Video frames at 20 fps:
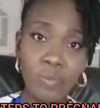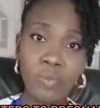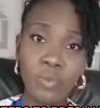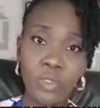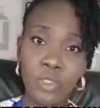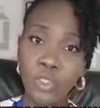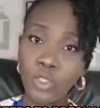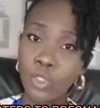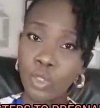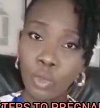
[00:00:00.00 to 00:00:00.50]

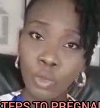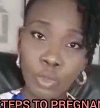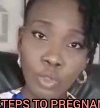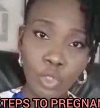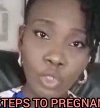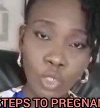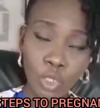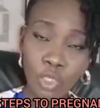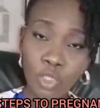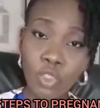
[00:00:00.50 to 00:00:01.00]

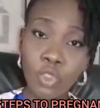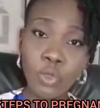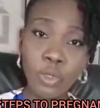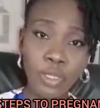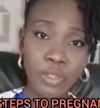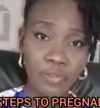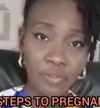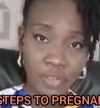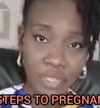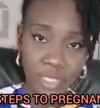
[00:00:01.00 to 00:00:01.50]
solution to
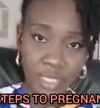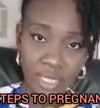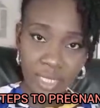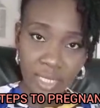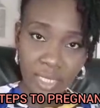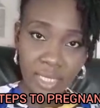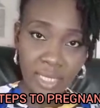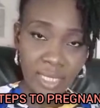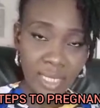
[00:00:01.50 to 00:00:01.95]
infertility.